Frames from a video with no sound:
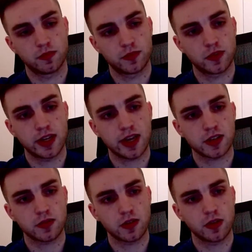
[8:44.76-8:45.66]
free
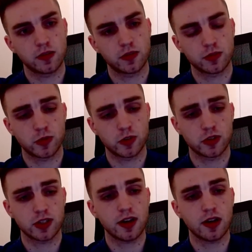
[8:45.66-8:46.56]
cash flow per
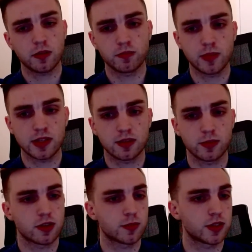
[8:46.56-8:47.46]
share, made some
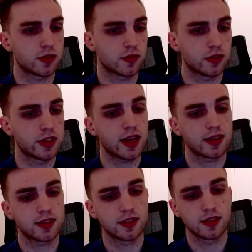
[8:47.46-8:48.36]
assumptions for
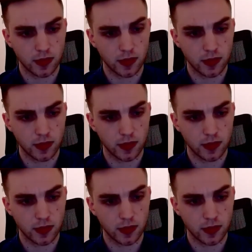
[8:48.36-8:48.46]
debt,